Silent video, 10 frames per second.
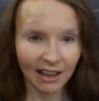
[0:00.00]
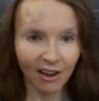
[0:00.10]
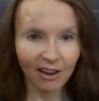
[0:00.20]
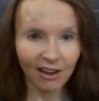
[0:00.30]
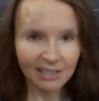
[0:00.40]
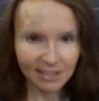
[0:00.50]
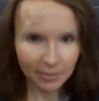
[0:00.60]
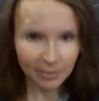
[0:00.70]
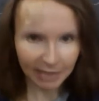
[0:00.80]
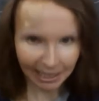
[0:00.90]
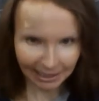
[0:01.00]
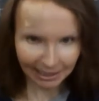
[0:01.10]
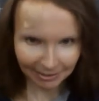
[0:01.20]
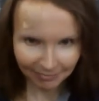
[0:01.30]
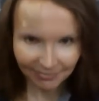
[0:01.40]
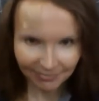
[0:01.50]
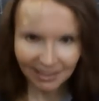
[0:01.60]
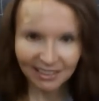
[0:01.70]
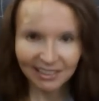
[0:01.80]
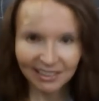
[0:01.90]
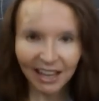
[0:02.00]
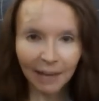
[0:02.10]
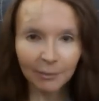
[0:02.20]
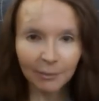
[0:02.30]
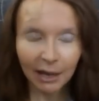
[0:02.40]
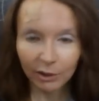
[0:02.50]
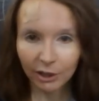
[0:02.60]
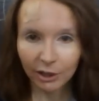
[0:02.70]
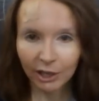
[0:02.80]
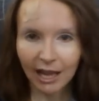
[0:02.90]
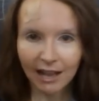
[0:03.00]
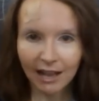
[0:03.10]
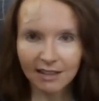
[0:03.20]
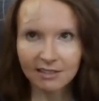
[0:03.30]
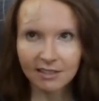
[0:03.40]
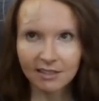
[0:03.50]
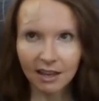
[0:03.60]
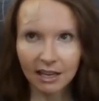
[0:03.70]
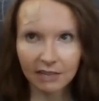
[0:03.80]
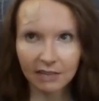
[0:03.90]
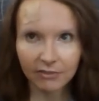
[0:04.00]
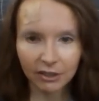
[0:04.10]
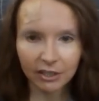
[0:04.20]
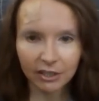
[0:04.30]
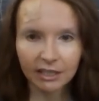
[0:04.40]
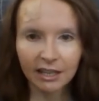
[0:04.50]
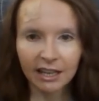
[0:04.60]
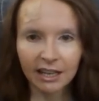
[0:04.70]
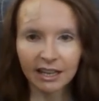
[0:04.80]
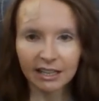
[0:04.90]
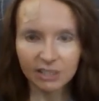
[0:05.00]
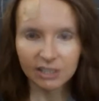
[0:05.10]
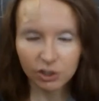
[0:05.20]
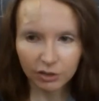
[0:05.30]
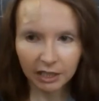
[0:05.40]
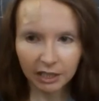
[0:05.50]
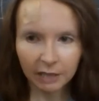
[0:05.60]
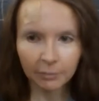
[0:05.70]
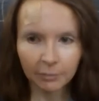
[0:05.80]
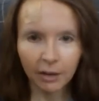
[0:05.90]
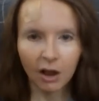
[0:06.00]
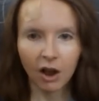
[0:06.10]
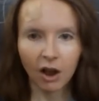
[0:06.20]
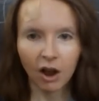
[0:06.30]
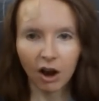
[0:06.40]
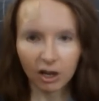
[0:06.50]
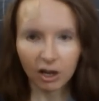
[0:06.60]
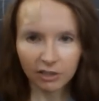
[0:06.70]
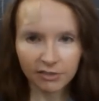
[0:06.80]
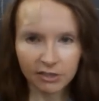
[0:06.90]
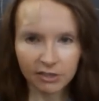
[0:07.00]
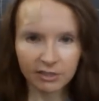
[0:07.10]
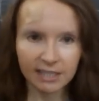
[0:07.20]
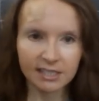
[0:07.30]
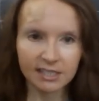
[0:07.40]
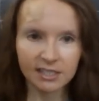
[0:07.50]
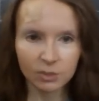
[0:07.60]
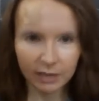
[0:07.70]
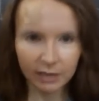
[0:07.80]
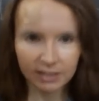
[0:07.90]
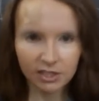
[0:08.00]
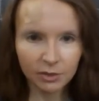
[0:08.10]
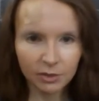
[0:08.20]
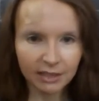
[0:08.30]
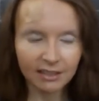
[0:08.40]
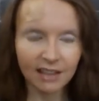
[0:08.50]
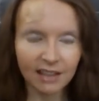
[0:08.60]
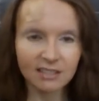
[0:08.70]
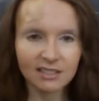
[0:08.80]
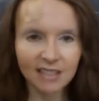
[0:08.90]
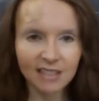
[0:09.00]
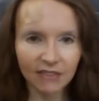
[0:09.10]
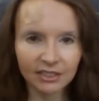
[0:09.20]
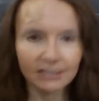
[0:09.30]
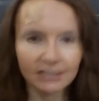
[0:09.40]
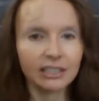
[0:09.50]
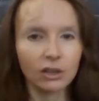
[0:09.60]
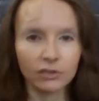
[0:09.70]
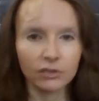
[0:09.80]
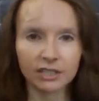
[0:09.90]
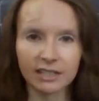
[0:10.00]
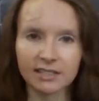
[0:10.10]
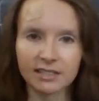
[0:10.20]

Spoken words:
on to the banana. That powder has a very extreme artificial tasting sweetness to it that definitely overtakes the